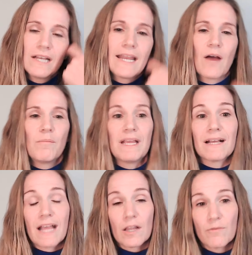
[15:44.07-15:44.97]
Now, being a
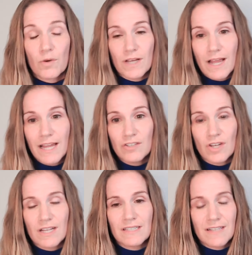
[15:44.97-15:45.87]
California
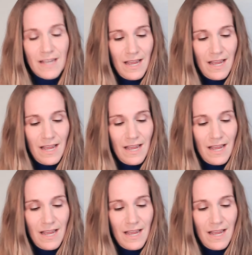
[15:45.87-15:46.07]
hygienist,